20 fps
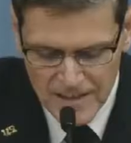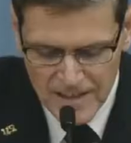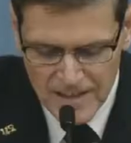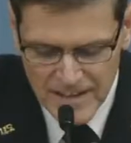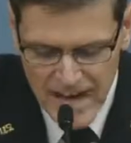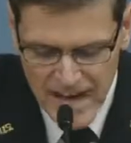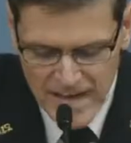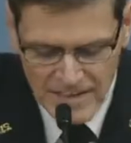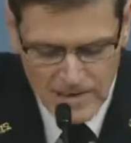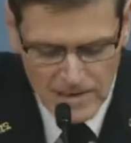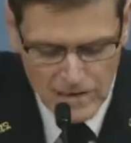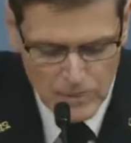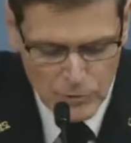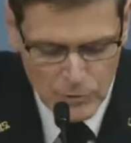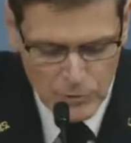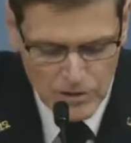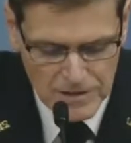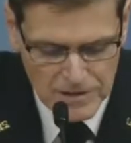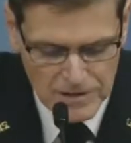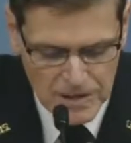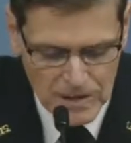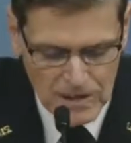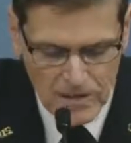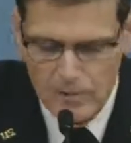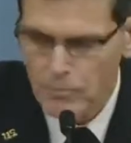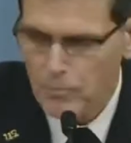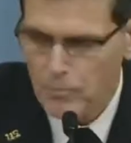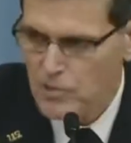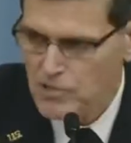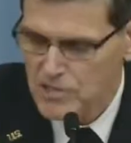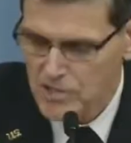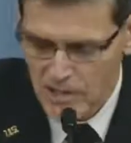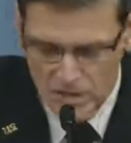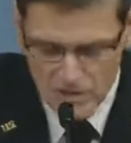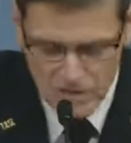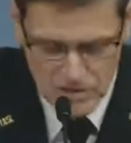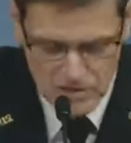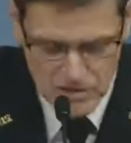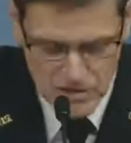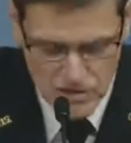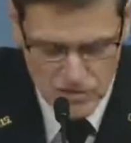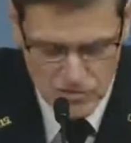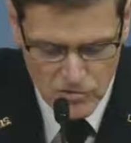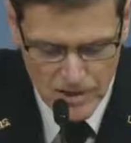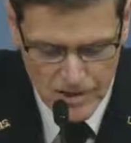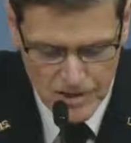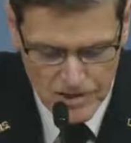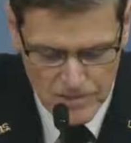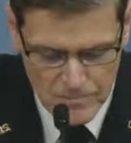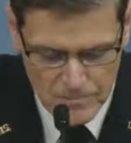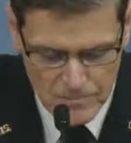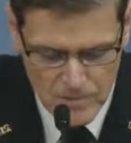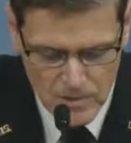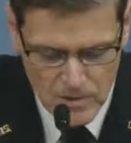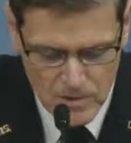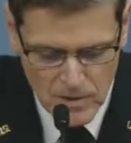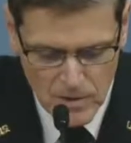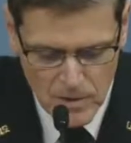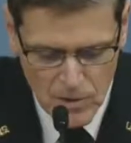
We did not deliberately target personnel in these strikes.